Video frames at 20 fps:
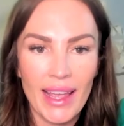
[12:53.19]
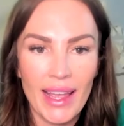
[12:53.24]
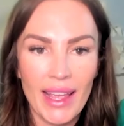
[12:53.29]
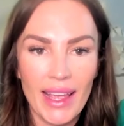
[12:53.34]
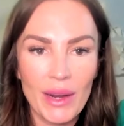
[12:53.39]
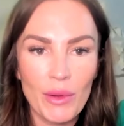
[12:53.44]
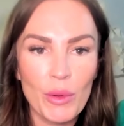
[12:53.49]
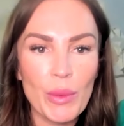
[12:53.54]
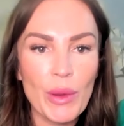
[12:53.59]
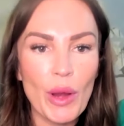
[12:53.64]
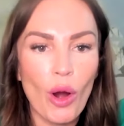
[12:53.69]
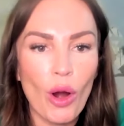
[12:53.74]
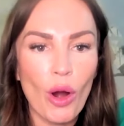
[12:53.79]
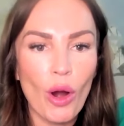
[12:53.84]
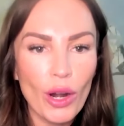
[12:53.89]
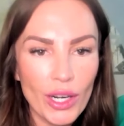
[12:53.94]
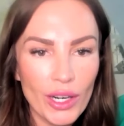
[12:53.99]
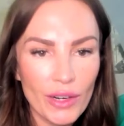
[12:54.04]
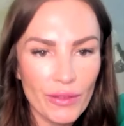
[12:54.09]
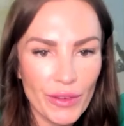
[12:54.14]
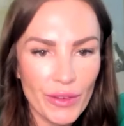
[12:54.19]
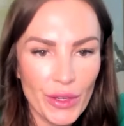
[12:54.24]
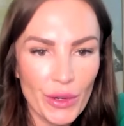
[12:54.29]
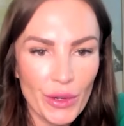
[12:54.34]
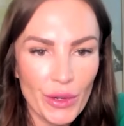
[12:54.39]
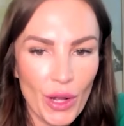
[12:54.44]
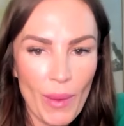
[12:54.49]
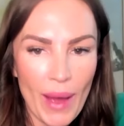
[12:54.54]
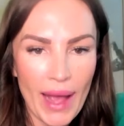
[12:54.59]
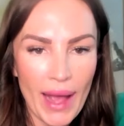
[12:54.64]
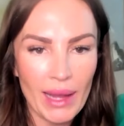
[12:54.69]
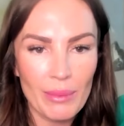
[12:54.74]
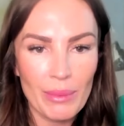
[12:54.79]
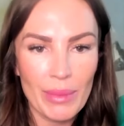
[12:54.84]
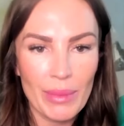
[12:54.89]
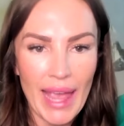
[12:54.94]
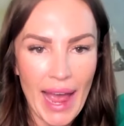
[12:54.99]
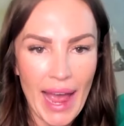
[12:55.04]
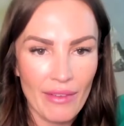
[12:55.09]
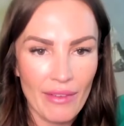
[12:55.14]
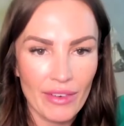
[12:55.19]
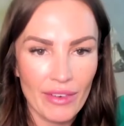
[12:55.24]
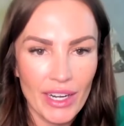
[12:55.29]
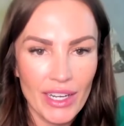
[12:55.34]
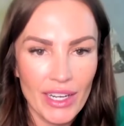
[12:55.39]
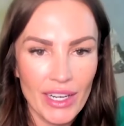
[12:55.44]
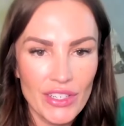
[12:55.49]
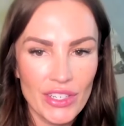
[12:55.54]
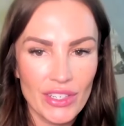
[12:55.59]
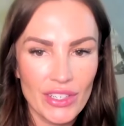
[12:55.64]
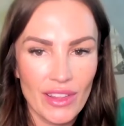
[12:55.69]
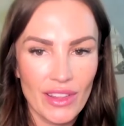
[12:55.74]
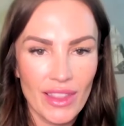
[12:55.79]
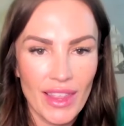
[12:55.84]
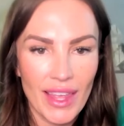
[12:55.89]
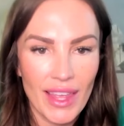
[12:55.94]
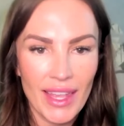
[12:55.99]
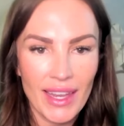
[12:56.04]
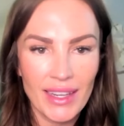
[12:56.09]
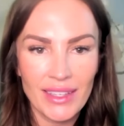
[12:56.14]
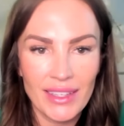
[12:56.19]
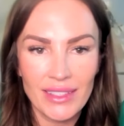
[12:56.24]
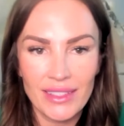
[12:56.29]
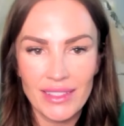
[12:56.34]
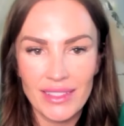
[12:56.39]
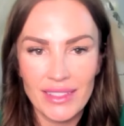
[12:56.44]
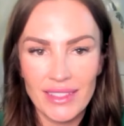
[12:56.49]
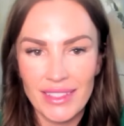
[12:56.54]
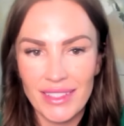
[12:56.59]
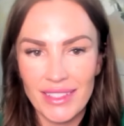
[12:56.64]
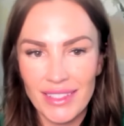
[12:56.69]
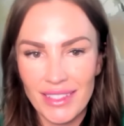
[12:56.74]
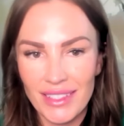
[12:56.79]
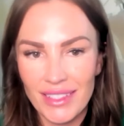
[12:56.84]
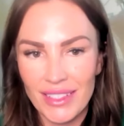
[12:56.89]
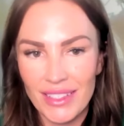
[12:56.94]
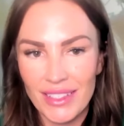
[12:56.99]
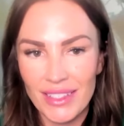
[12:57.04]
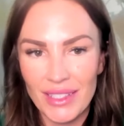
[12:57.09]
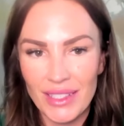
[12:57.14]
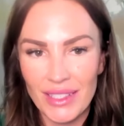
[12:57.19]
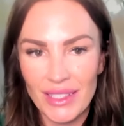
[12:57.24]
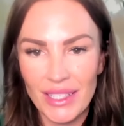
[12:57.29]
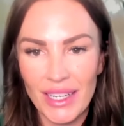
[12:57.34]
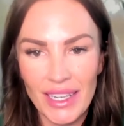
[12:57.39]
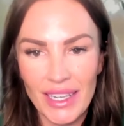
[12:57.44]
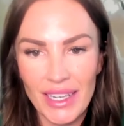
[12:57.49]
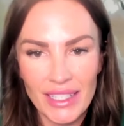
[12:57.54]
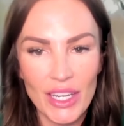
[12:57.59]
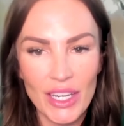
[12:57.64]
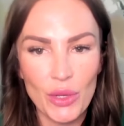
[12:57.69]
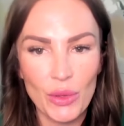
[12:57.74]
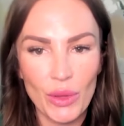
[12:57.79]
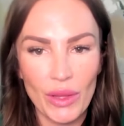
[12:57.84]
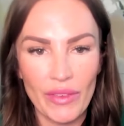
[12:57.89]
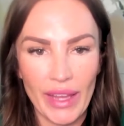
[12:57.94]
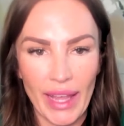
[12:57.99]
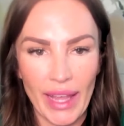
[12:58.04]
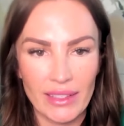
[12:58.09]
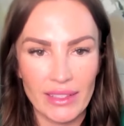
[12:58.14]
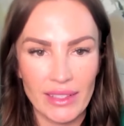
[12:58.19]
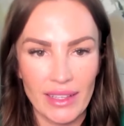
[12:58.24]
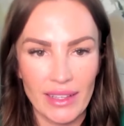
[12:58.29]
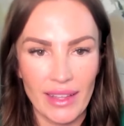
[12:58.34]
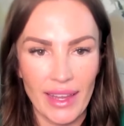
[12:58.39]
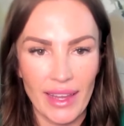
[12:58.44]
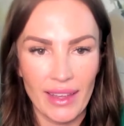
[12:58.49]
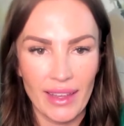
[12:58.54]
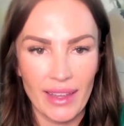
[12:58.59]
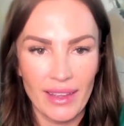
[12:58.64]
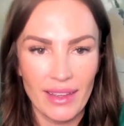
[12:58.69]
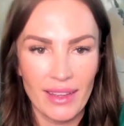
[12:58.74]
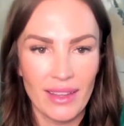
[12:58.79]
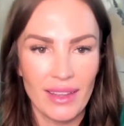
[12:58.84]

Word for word: And it would be harder for you to go back and be average than to continue living excellently.